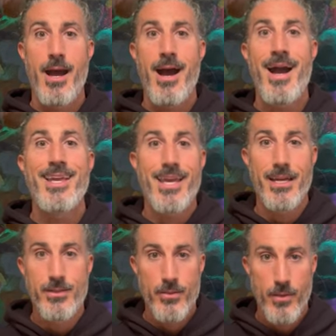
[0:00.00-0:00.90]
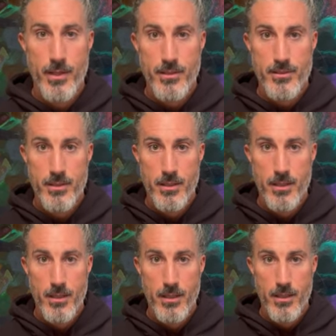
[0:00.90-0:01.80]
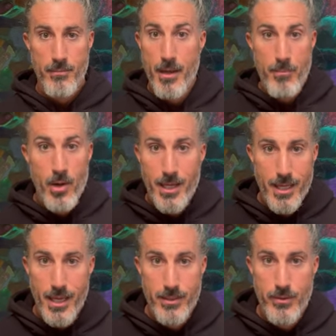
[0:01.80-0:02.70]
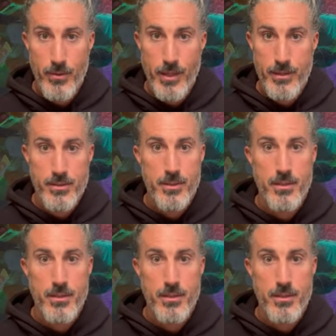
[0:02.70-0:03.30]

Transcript: I can't do this. My brain can't do this.